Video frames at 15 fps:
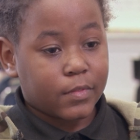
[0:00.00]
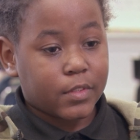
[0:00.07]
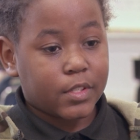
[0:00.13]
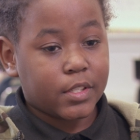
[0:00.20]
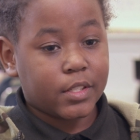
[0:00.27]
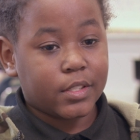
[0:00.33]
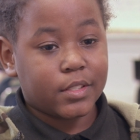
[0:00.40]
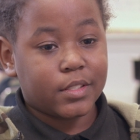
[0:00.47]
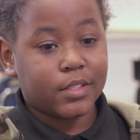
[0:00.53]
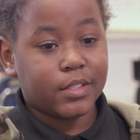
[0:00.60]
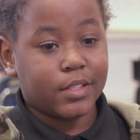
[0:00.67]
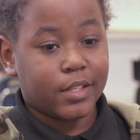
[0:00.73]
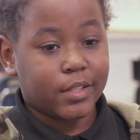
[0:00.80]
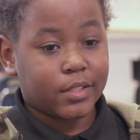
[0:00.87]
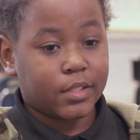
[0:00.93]
She's
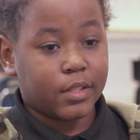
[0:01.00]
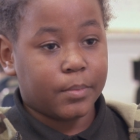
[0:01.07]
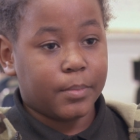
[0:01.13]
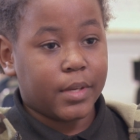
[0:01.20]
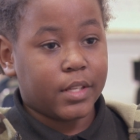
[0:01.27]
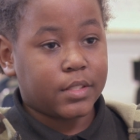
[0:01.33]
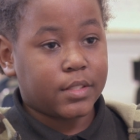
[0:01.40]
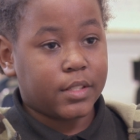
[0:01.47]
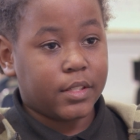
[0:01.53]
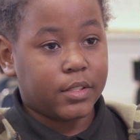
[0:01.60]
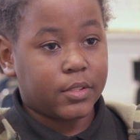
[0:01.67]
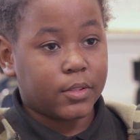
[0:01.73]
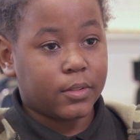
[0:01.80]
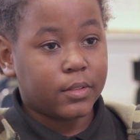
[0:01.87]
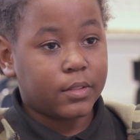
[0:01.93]
just the best
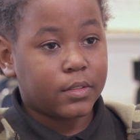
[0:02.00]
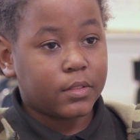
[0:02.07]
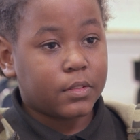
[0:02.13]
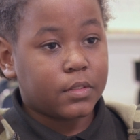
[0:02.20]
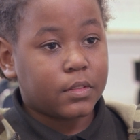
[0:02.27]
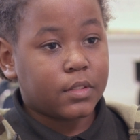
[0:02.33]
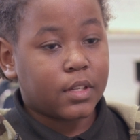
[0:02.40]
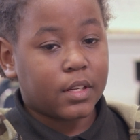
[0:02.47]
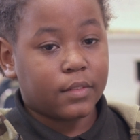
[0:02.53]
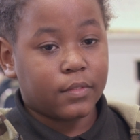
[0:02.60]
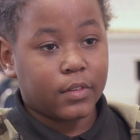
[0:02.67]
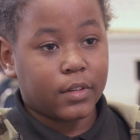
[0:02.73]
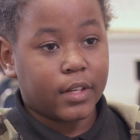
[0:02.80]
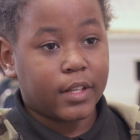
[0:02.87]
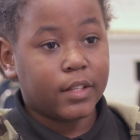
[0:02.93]
teacher I
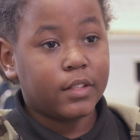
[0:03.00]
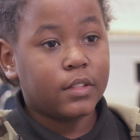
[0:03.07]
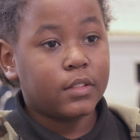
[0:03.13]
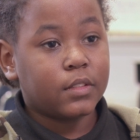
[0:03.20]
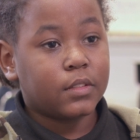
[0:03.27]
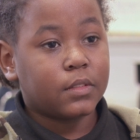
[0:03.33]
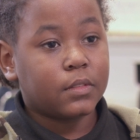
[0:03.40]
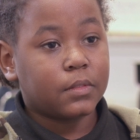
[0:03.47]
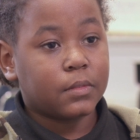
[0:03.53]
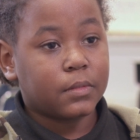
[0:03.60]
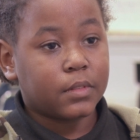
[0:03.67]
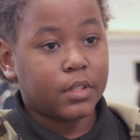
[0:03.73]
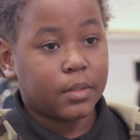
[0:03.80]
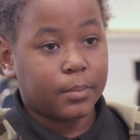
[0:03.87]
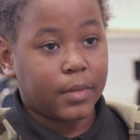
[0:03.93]
ever had
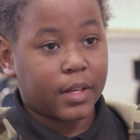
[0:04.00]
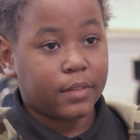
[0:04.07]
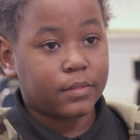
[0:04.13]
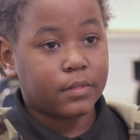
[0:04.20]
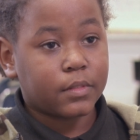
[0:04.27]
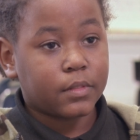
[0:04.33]
in math.